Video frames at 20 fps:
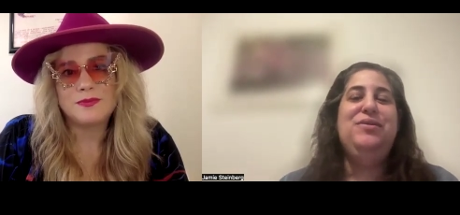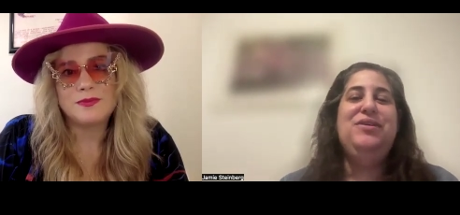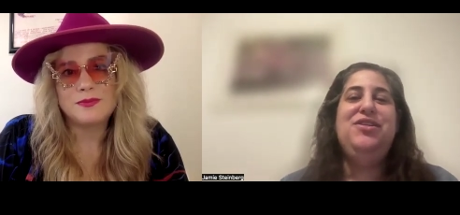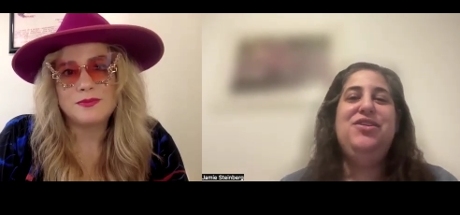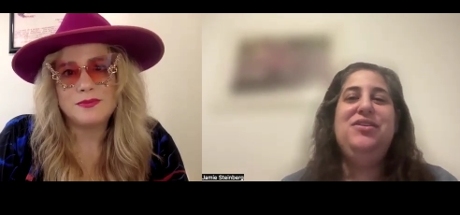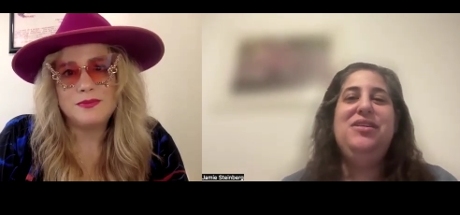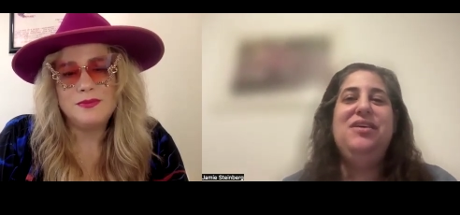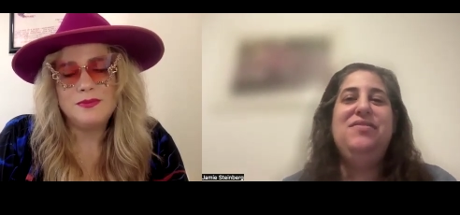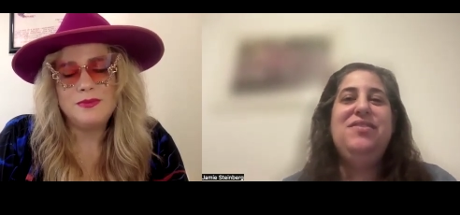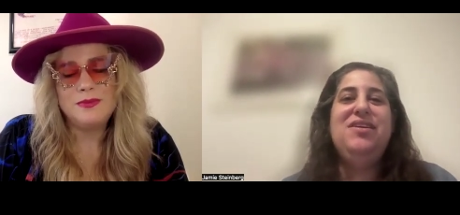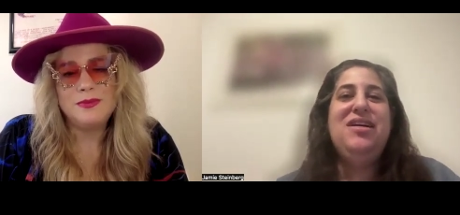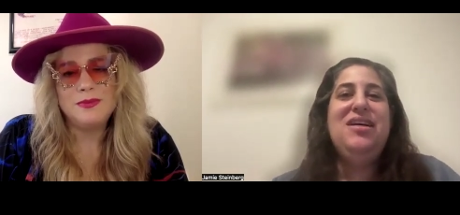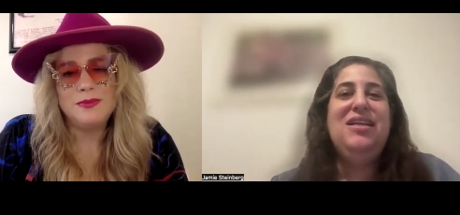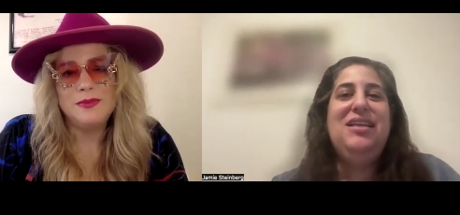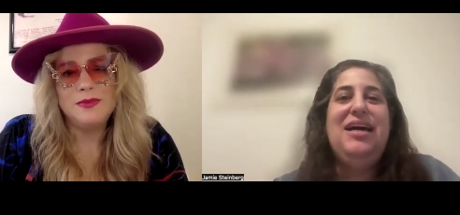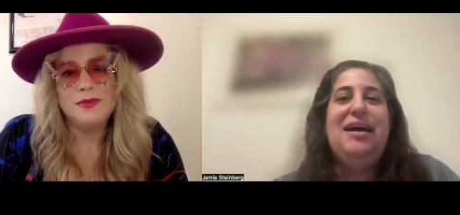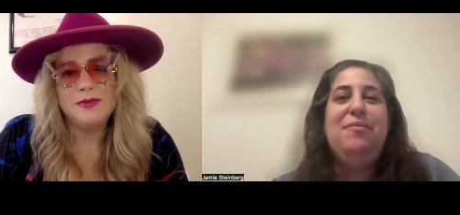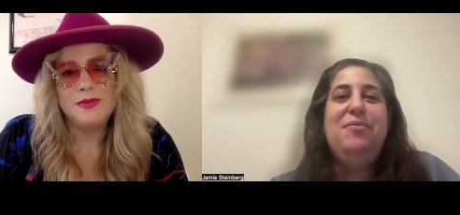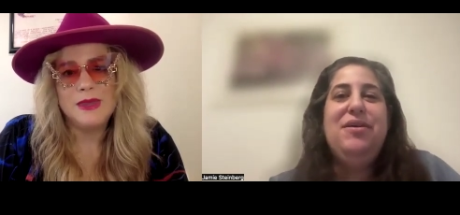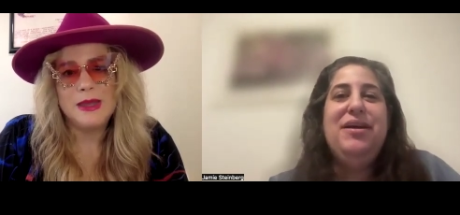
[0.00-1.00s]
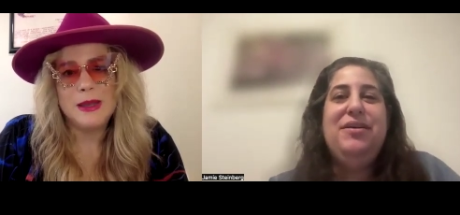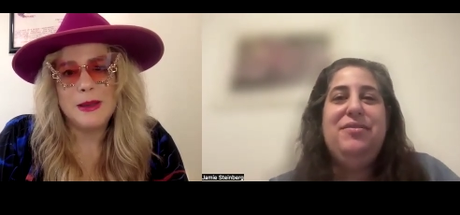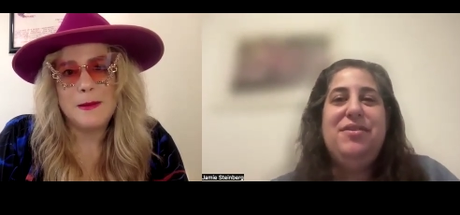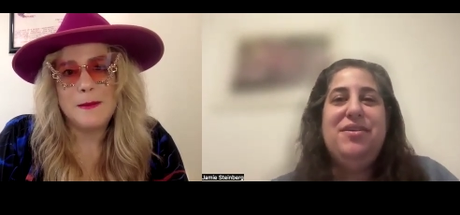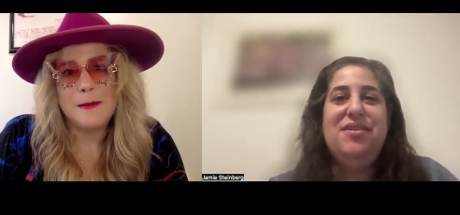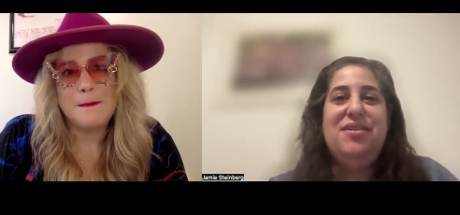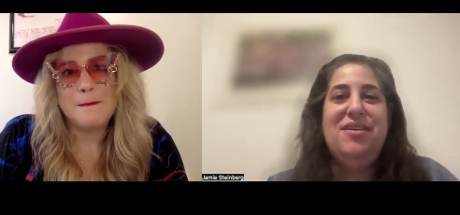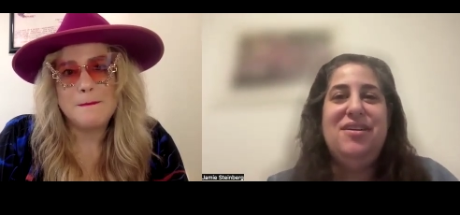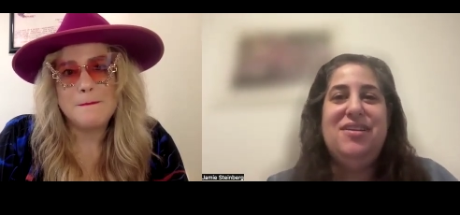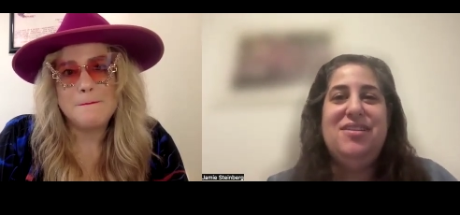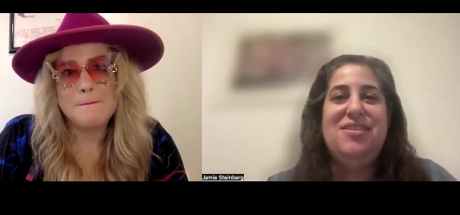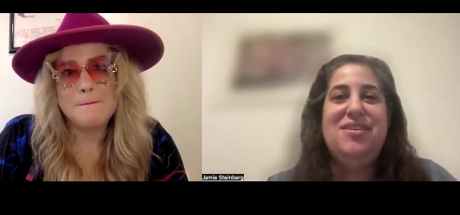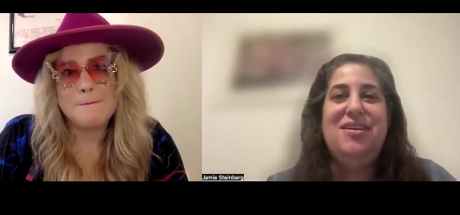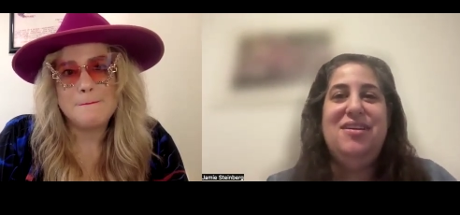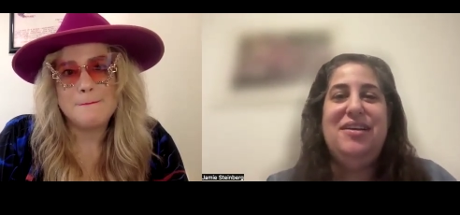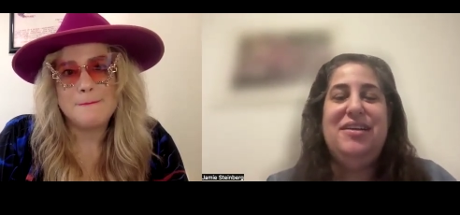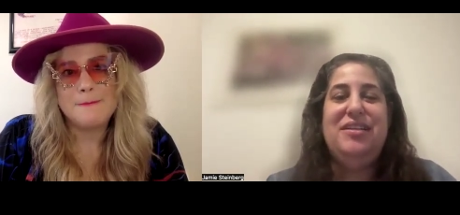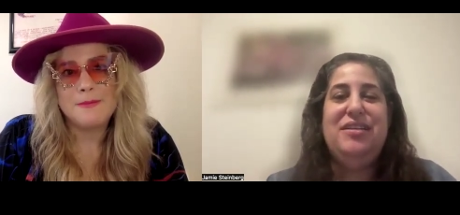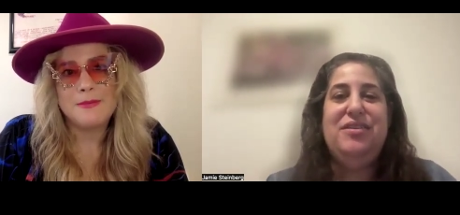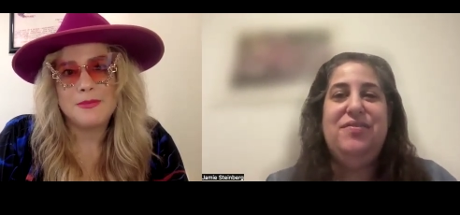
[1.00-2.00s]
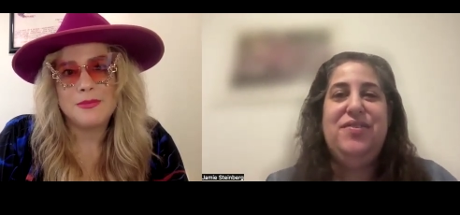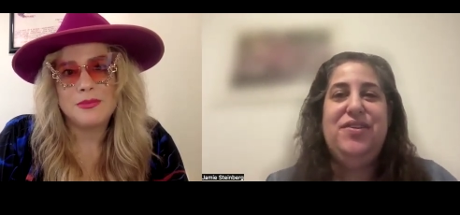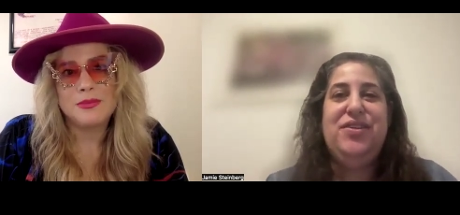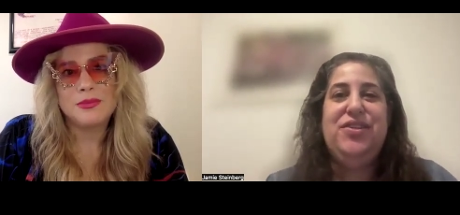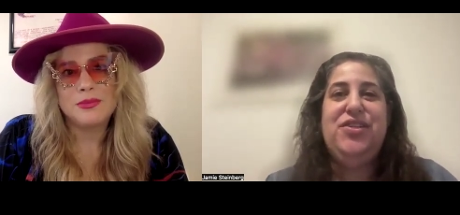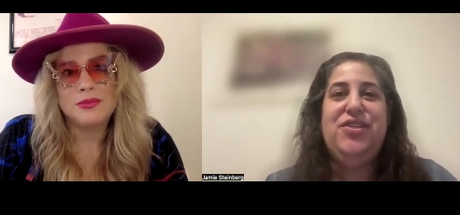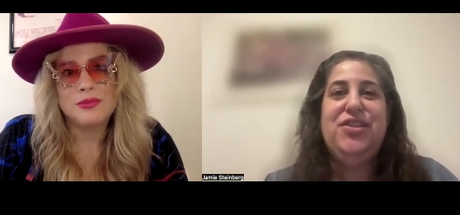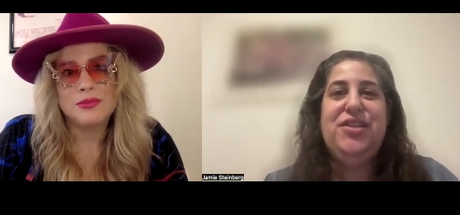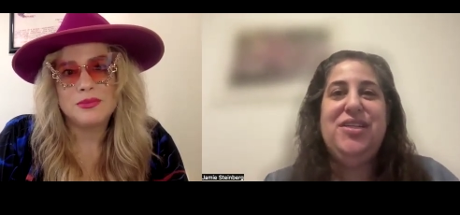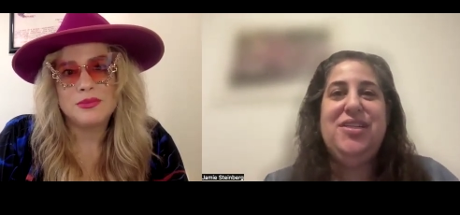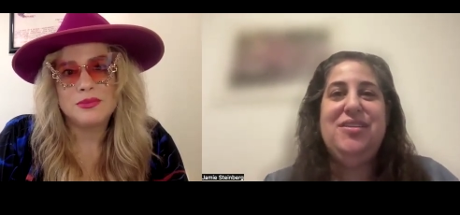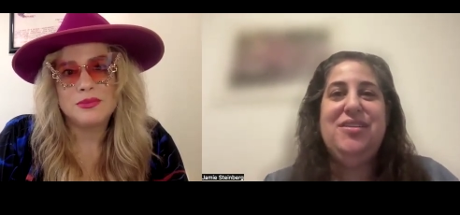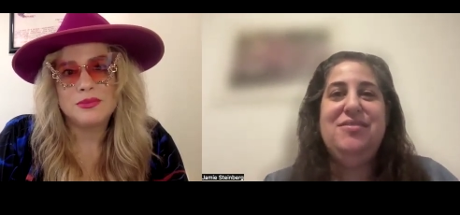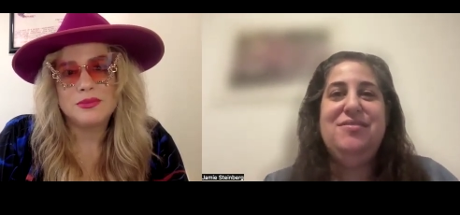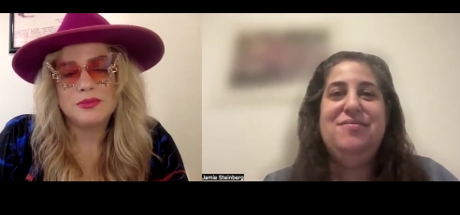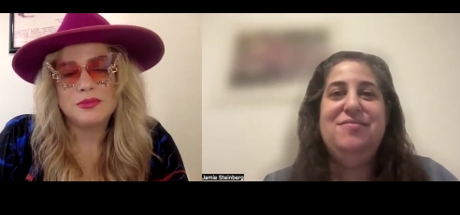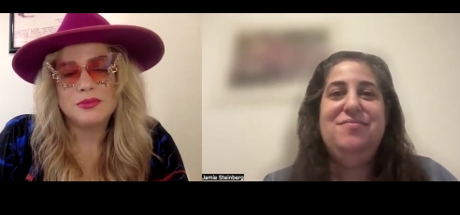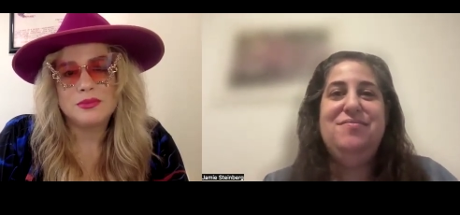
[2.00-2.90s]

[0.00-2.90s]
Speaker 1: Who would you love to collaborate with on a song in the future?